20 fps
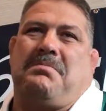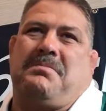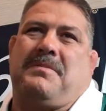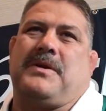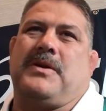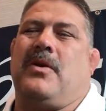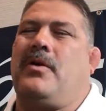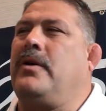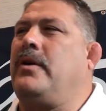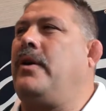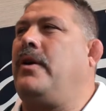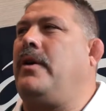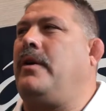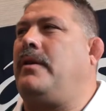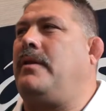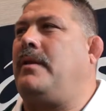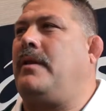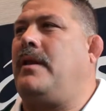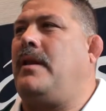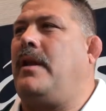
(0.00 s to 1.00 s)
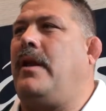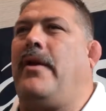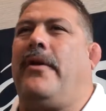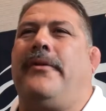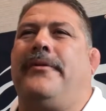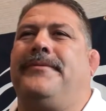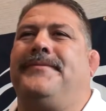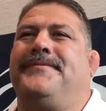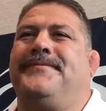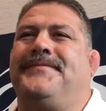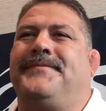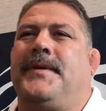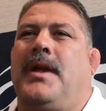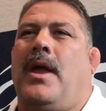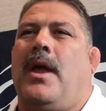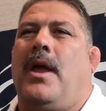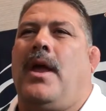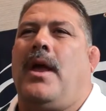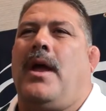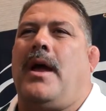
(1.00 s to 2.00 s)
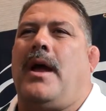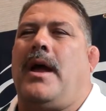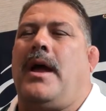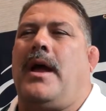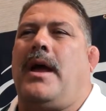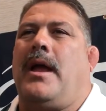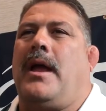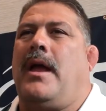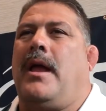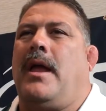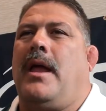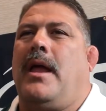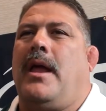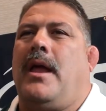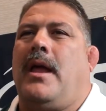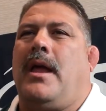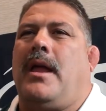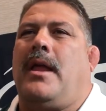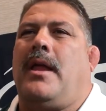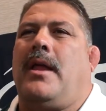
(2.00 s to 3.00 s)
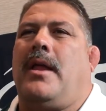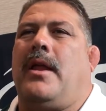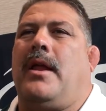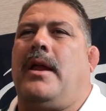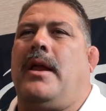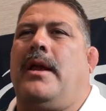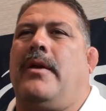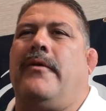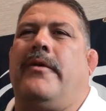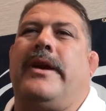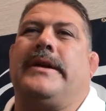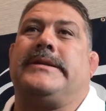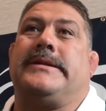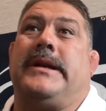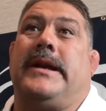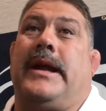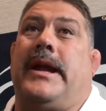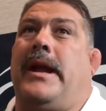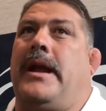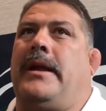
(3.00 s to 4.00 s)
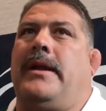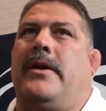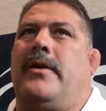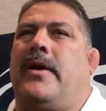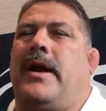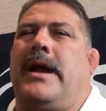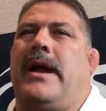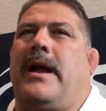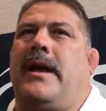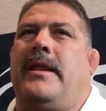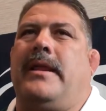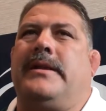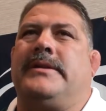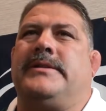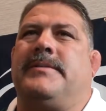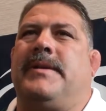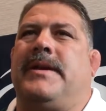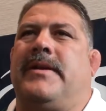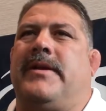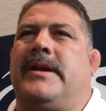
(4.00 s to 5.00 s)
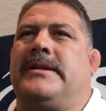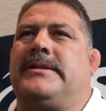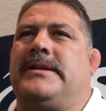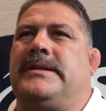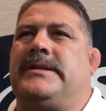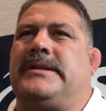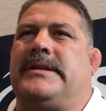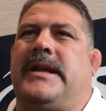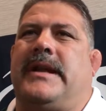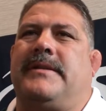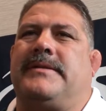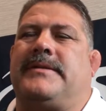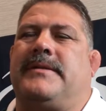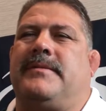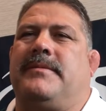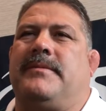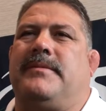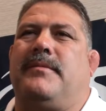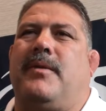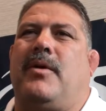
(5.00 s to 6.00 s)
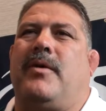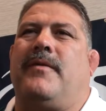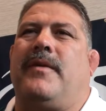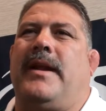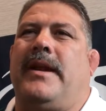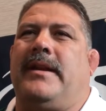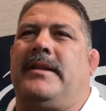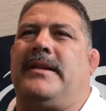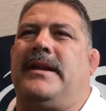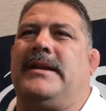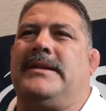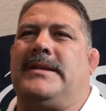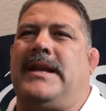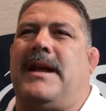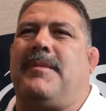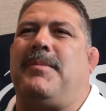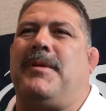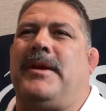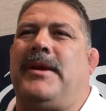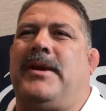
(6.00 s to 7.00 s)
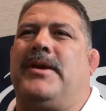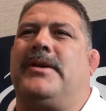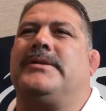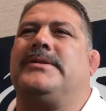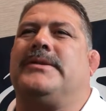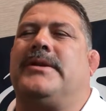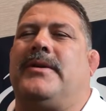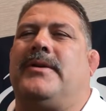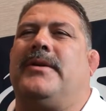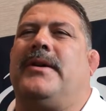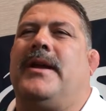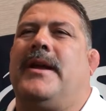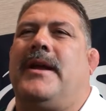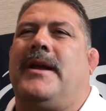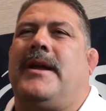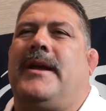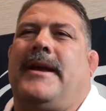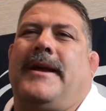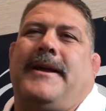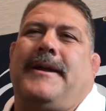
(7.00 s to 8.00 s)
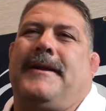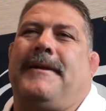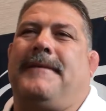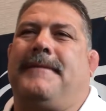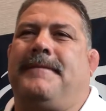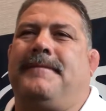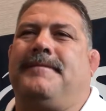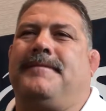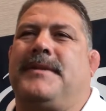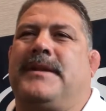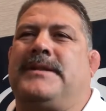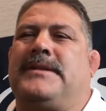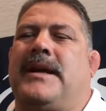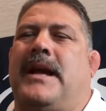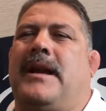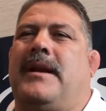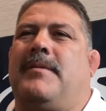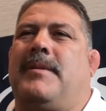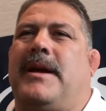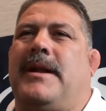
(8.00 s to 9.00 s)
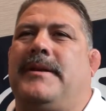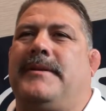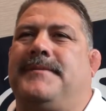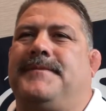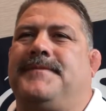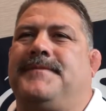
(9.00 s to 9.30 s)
It's going good. You know, uh, interesting. Eh, you know, I, I, think some interesting stuff, some motivating things happen here. So uh, excited about it.